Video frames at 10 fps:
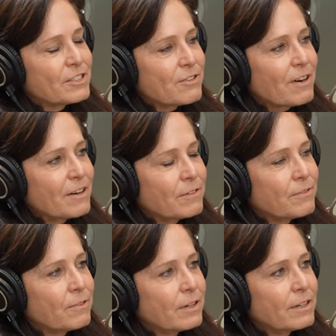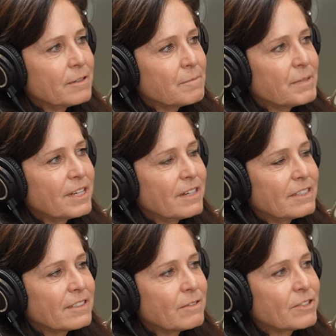a driver for it
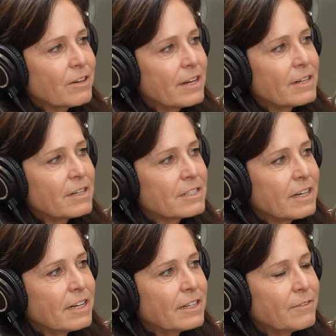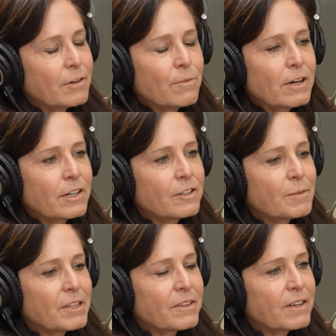because I was trying to decide if I wanted to
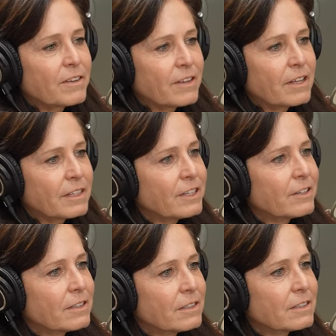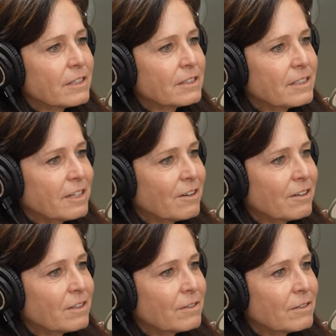be the, the leader, the
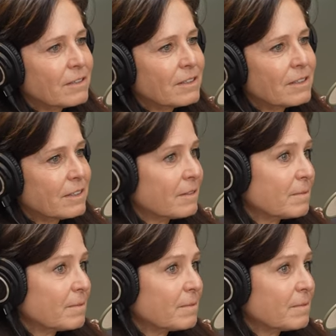CRO. Mm-hmm